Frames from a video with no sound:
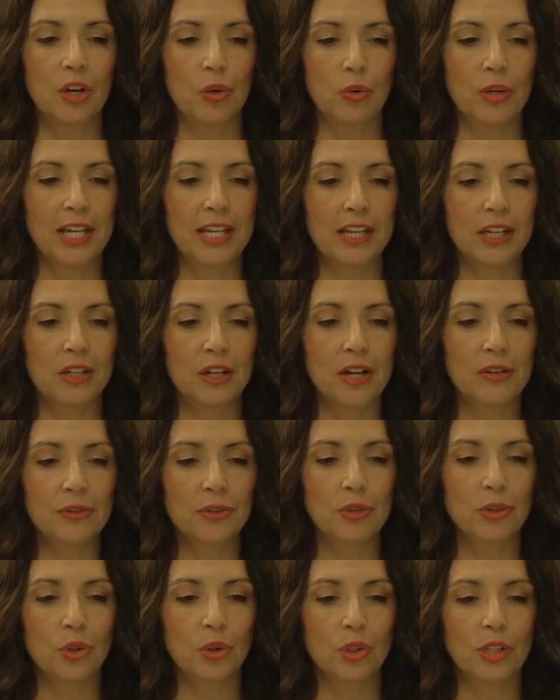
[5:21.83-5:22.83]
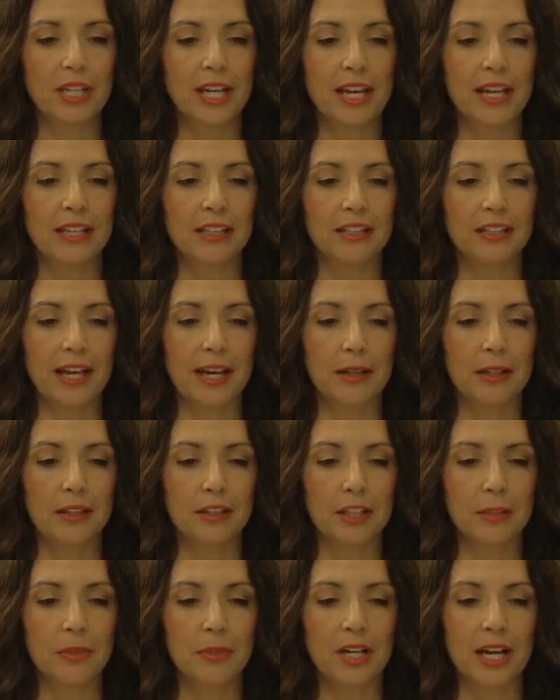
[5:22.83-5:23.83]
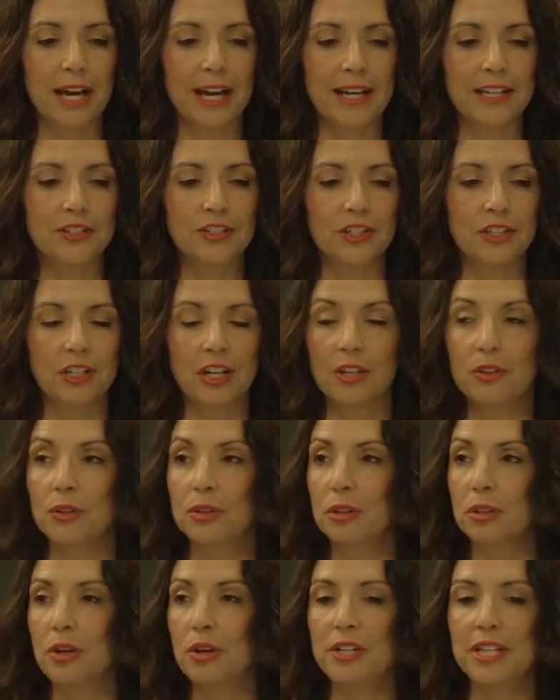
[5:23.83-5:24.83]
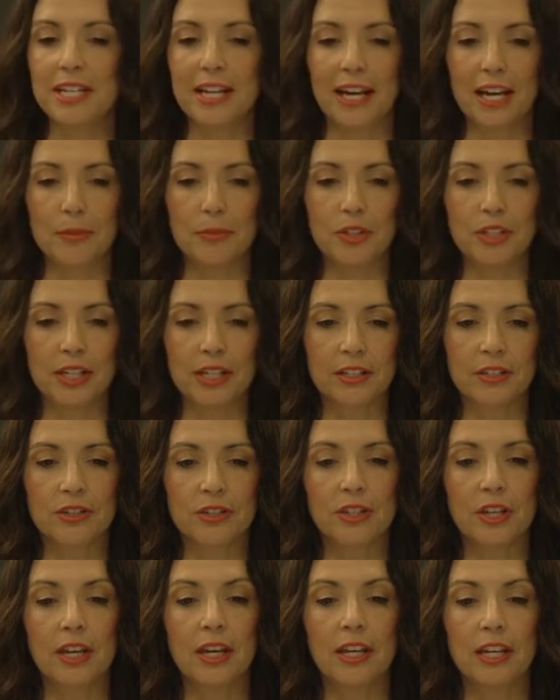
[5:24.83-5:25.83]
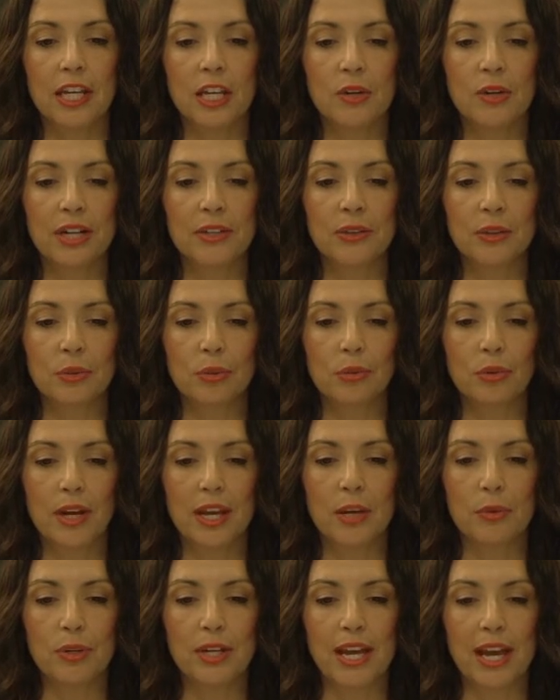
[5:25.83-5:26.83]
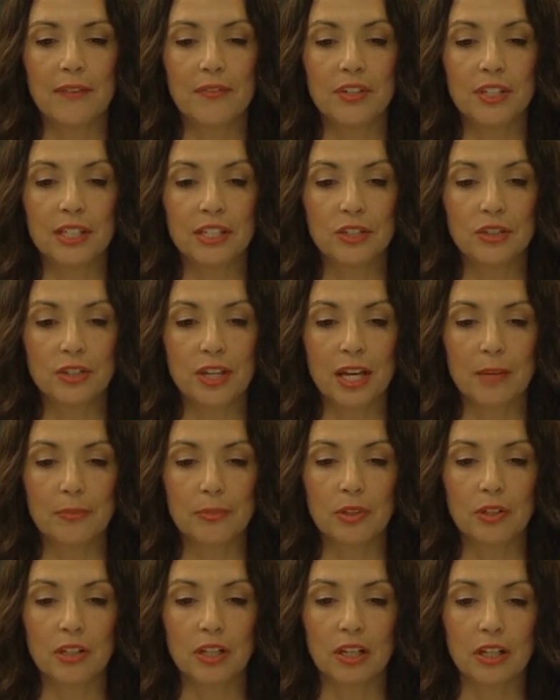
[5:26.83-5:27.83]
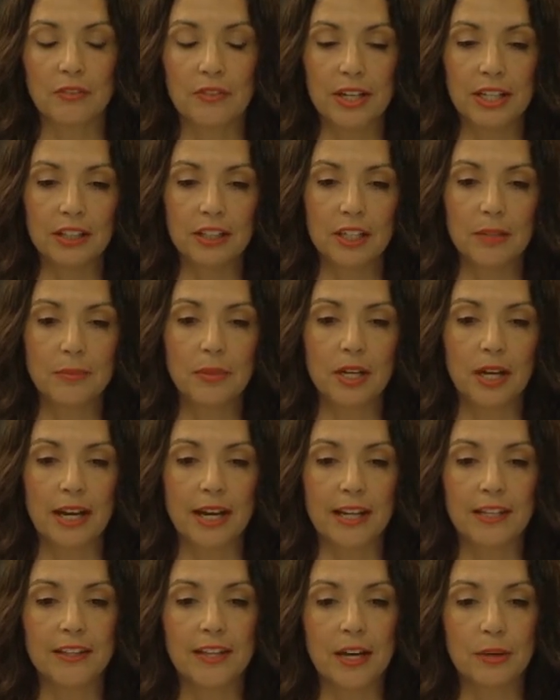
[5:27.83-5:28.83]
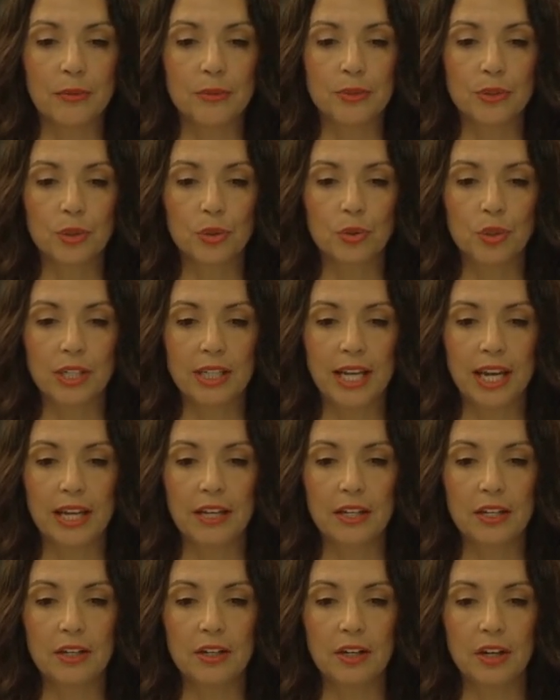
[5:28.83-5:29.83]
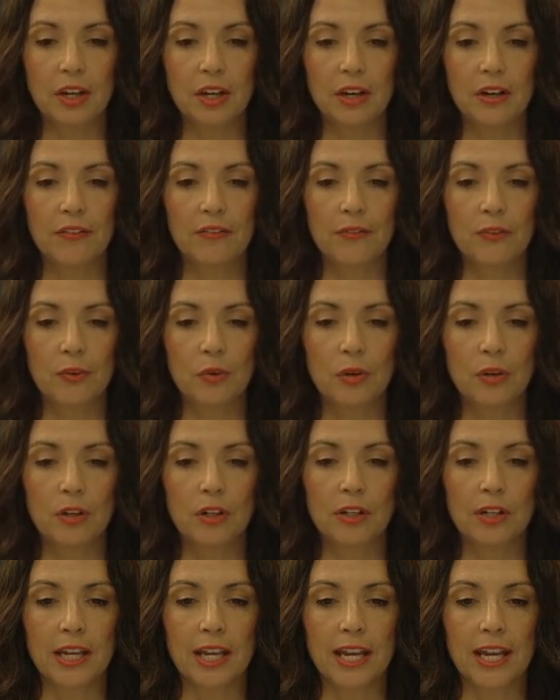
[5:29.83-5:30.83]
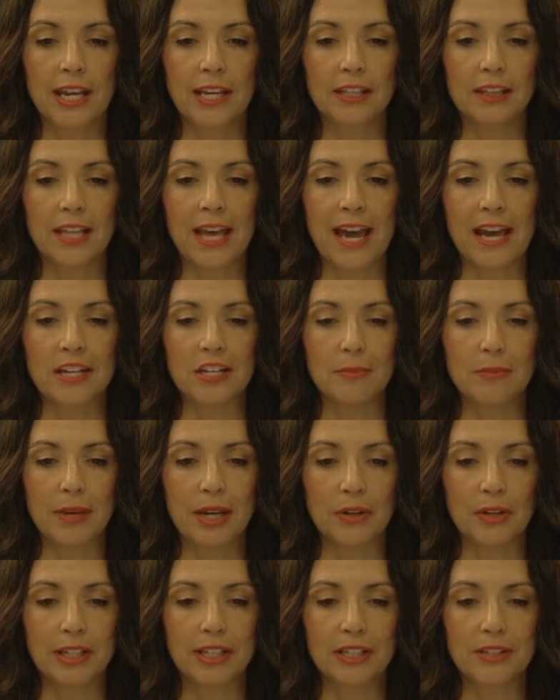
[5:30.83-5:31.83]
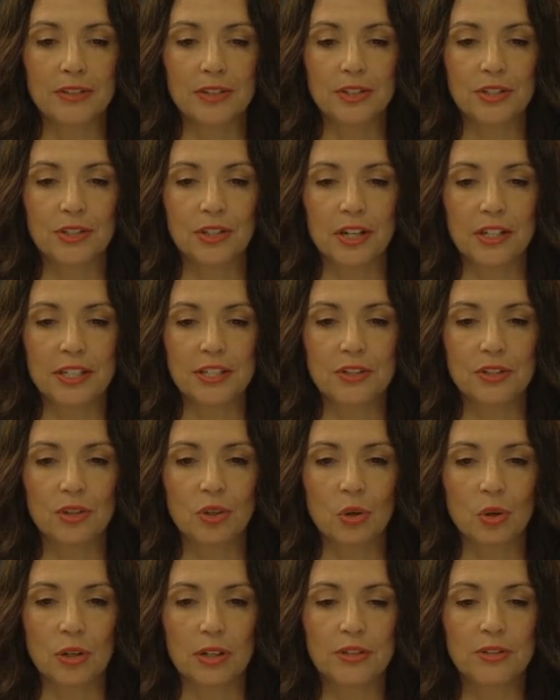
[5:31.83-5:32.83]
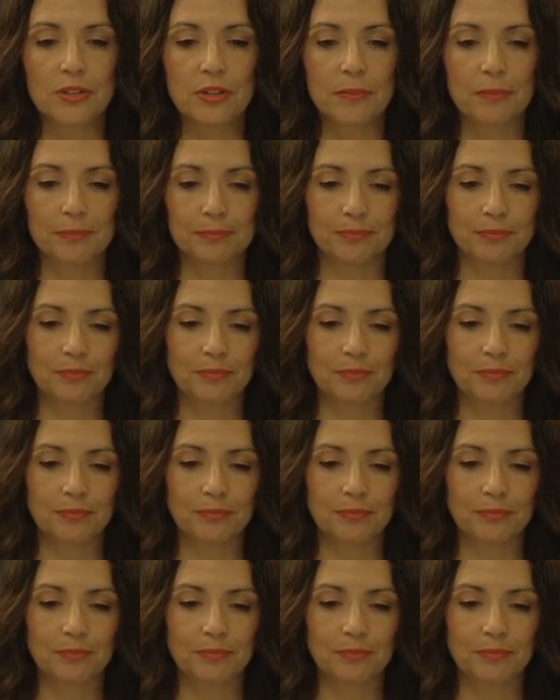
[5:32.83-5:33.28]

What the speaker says: We can also create LibGuides and other learning objects. Here on the right, we have an example of a LibGuide that was created for a Latin American Studies course.